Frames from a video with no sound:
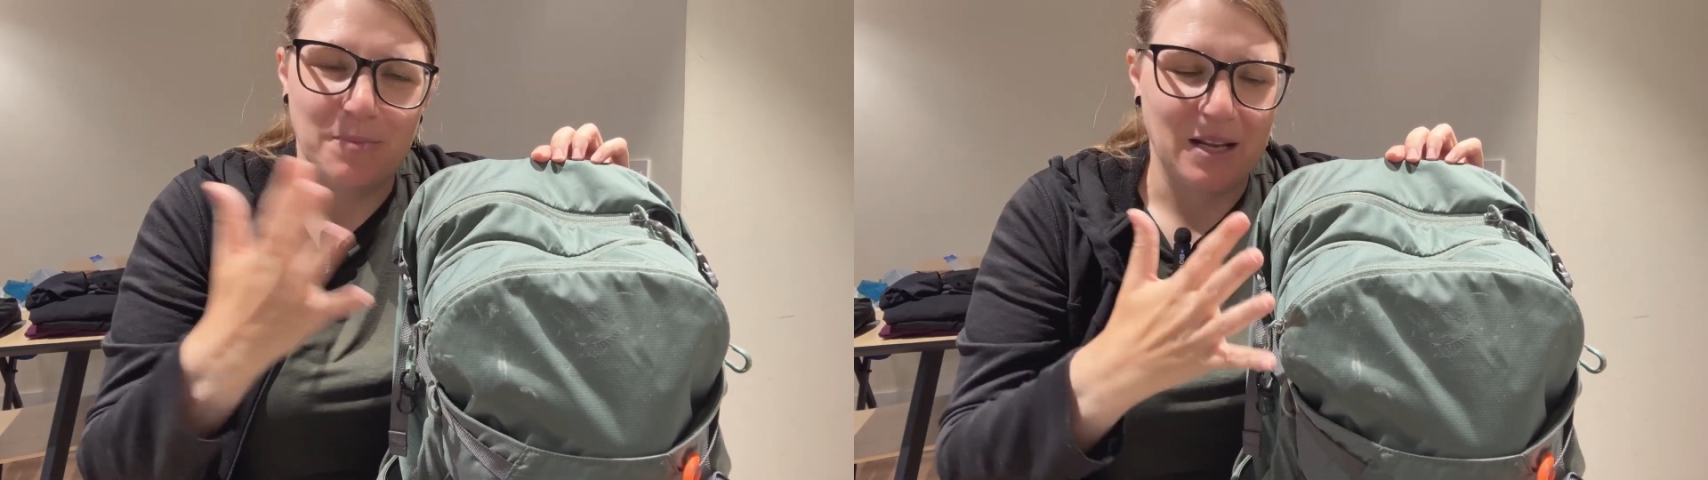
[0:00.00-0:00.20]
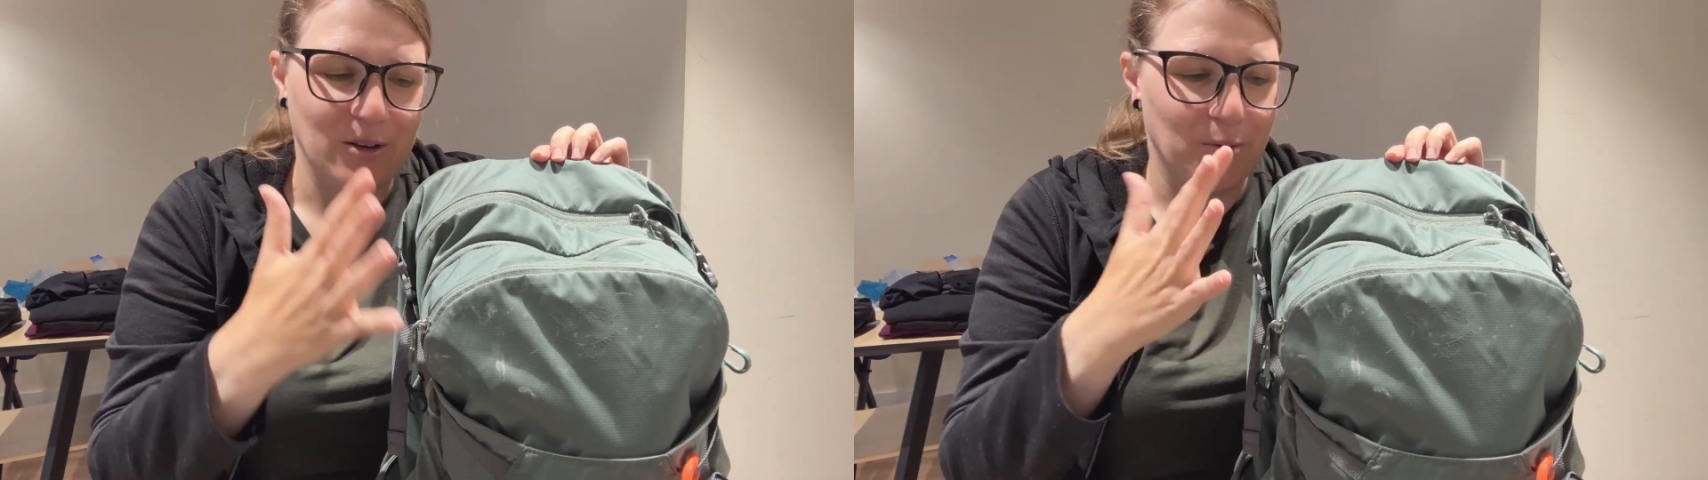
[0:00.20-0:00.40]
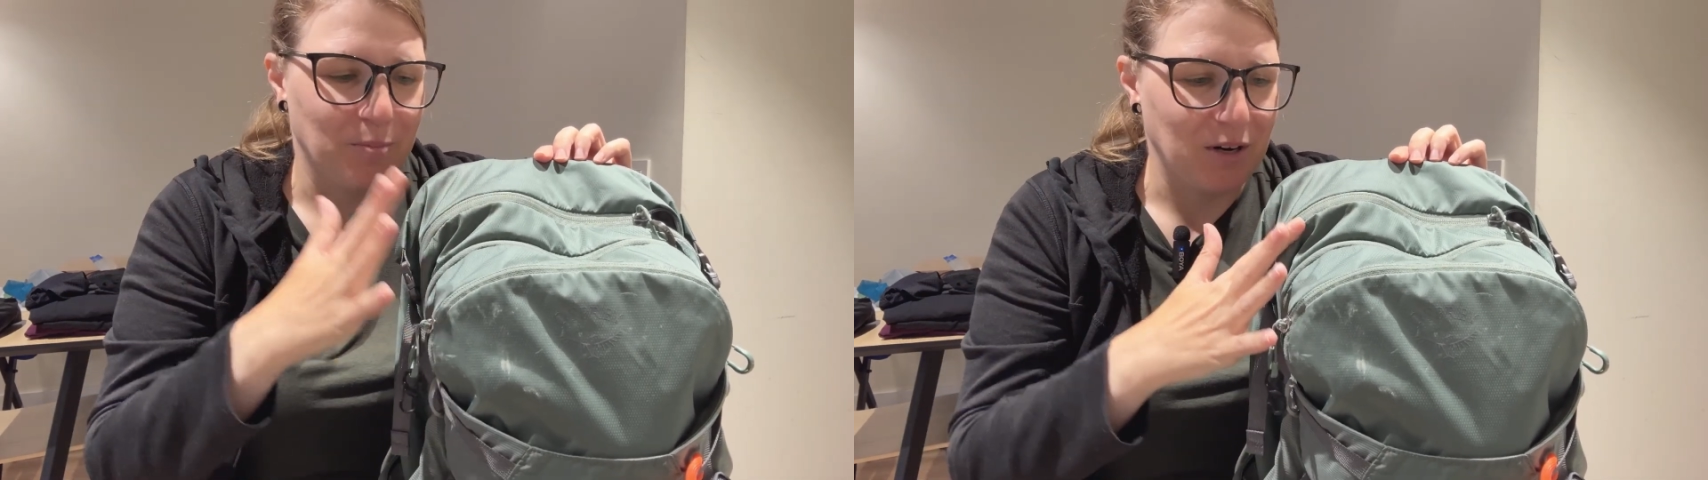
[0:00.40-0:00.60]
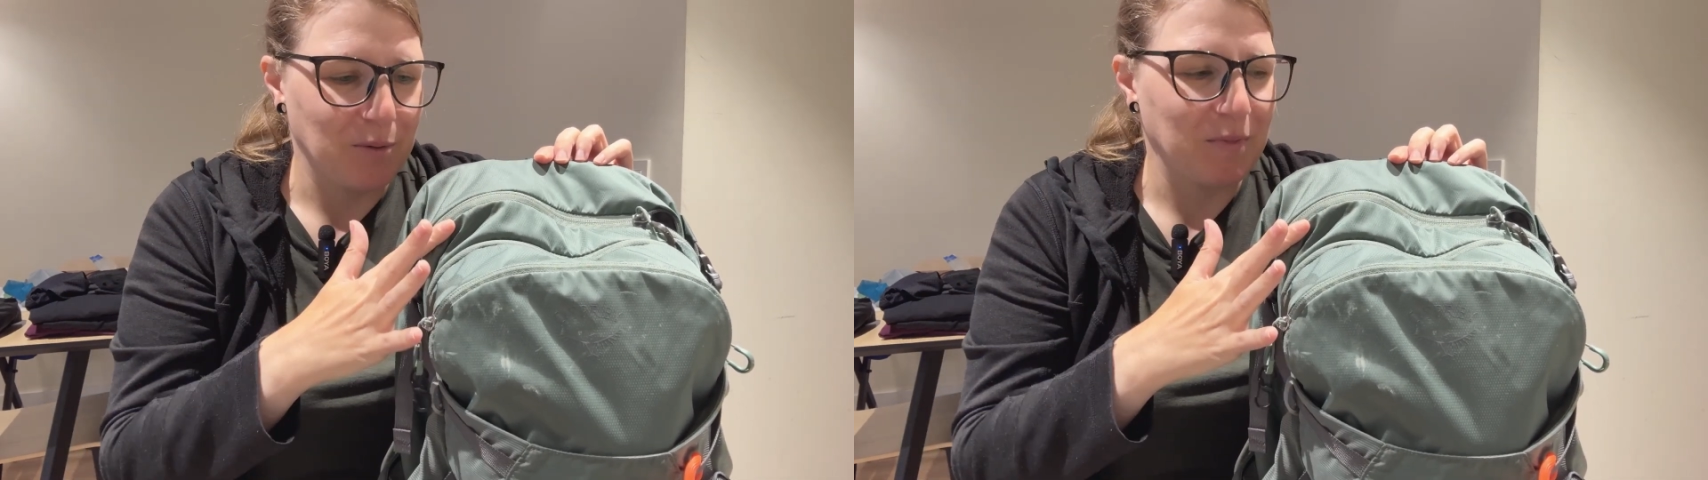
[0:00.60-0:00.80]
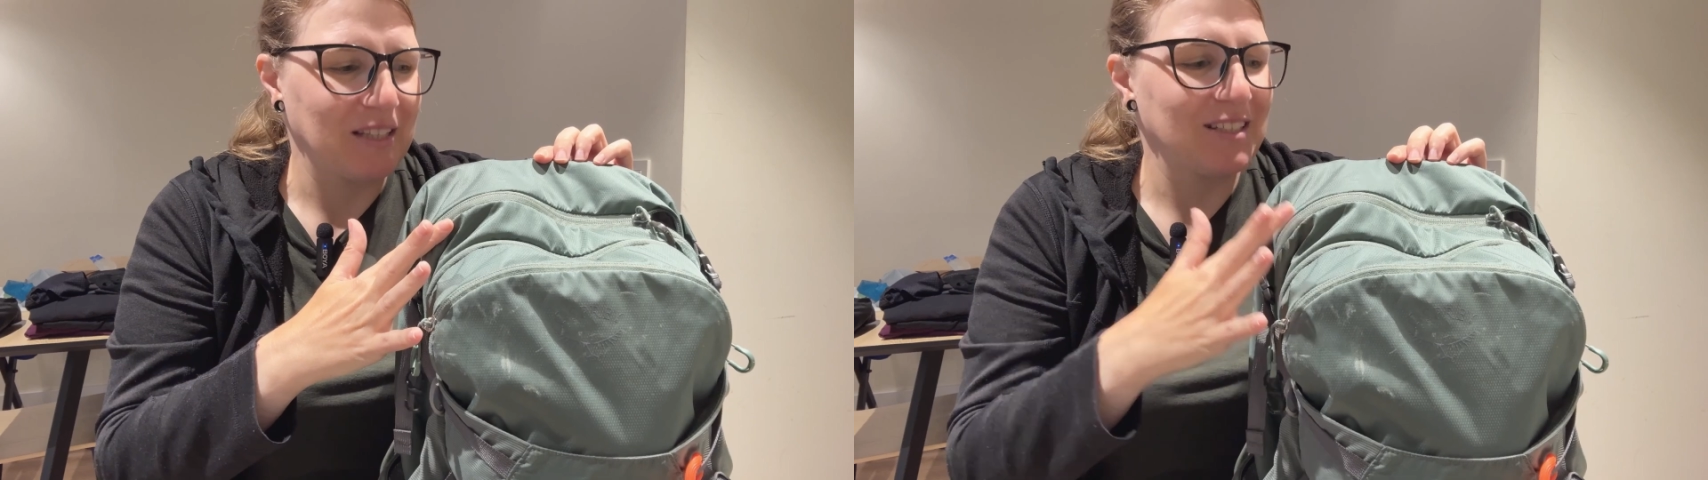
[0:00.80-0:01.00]
main
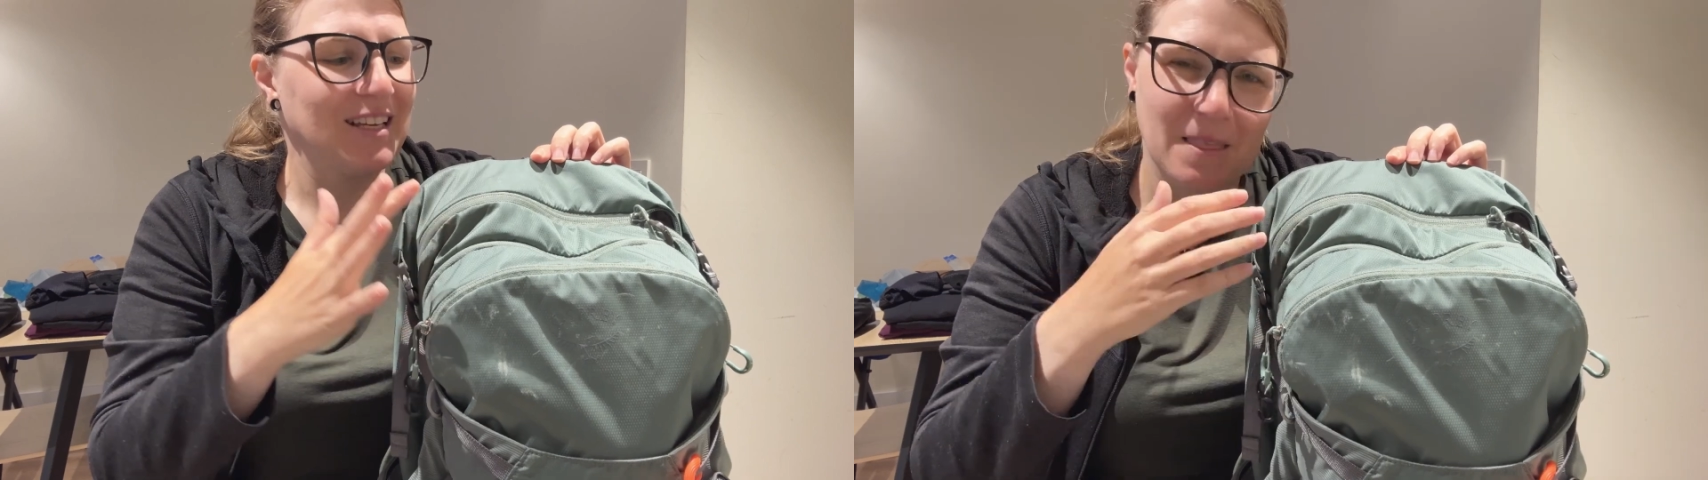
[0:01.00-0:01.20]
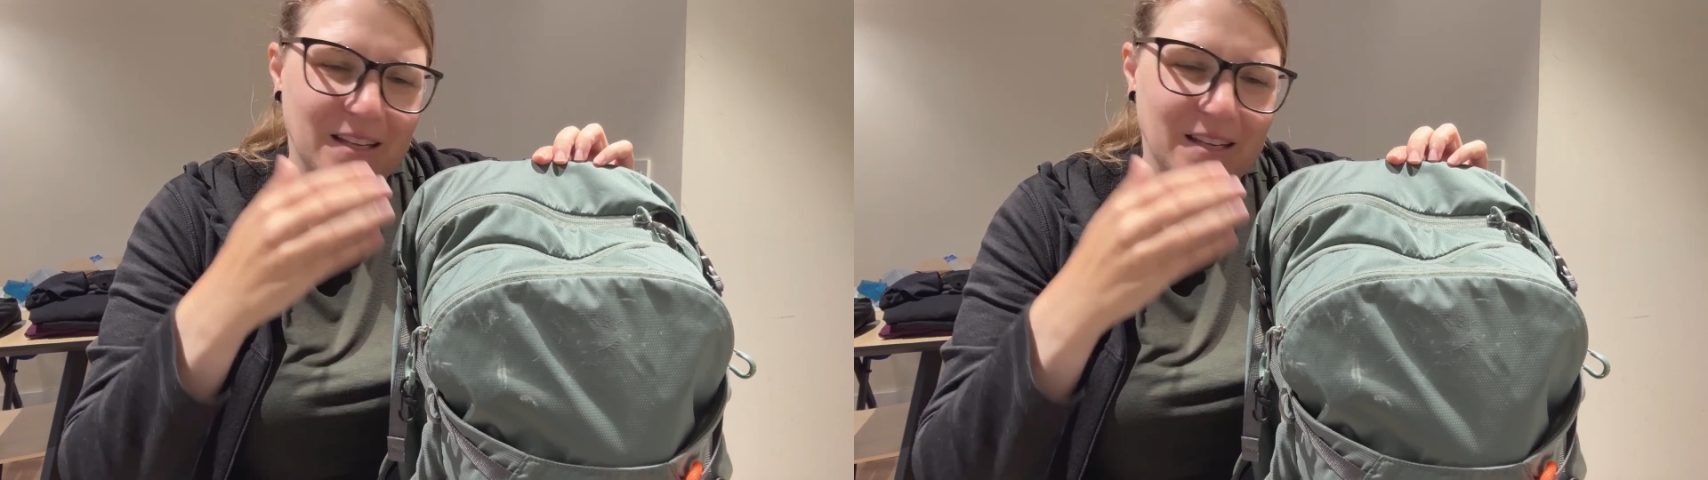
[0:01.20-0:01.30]
compartment.